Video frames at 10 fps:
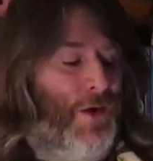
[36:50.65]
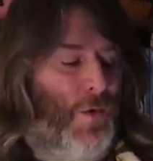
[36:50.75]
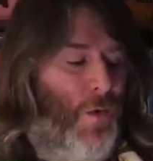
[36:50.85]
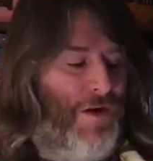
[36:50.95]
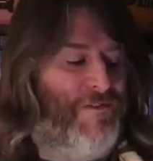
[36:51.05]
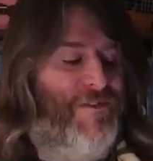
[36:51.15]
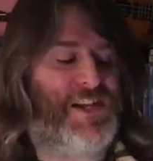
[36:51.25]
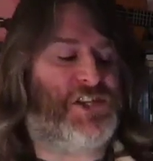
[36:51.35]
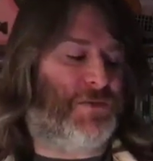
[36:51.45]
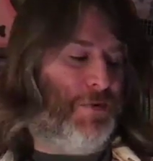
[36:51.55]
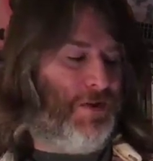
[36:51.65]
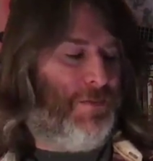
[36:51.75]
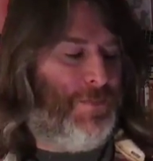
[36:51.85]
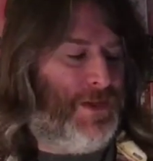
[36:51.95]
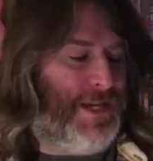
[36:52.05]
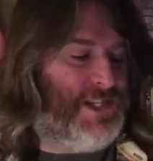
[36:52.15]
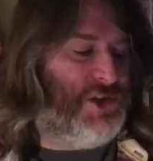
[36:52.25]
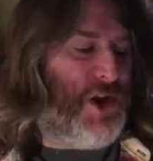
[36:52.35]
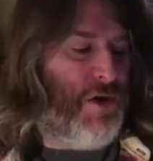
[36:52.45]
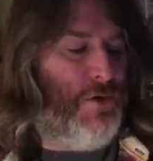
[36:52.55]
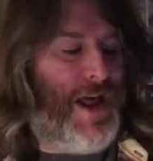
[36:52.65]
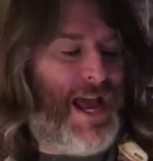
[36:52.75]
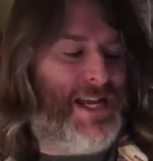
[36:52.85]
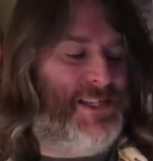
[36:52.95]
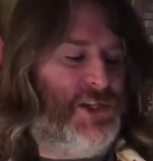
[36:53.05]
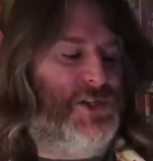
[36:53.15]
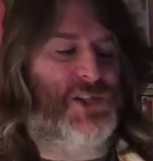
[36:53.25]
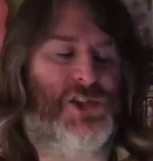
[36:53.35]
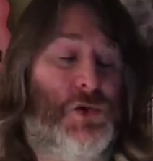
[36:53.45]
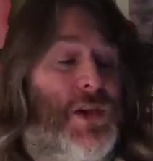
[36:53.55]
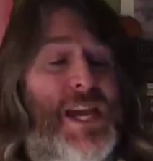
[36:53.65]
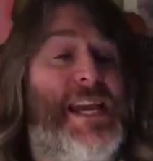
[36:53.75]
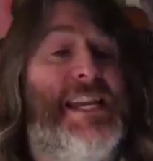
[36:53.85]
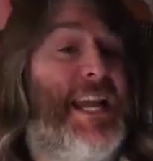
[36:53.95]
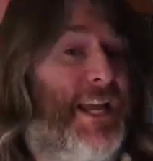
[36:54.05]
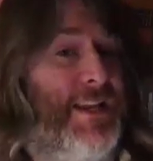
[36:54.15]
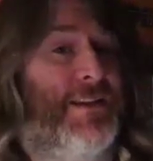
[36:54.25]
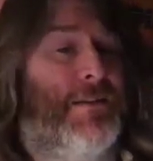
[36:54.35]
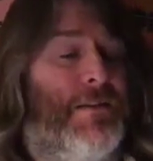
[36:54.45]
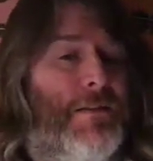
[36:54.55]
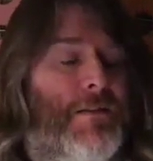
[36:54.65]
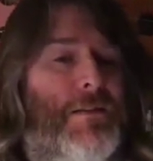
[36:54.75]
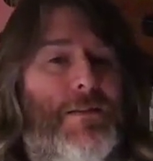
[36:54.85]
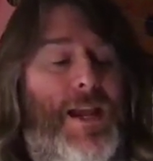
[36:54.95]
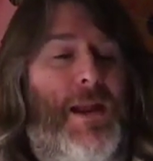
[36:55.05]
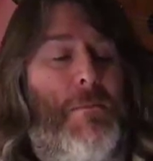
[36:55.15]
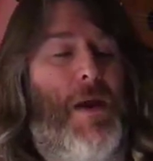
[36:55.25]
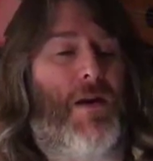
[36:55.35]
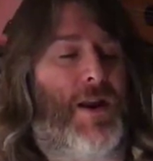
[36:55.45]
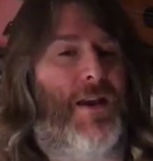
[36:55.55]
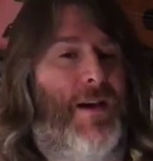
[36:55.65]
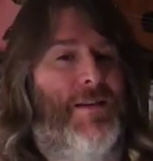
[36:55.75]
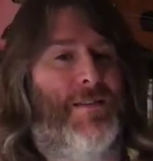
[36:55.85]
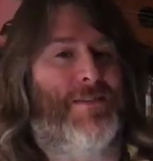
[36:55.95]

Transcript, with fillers: What vegetable is known as zucchini in America?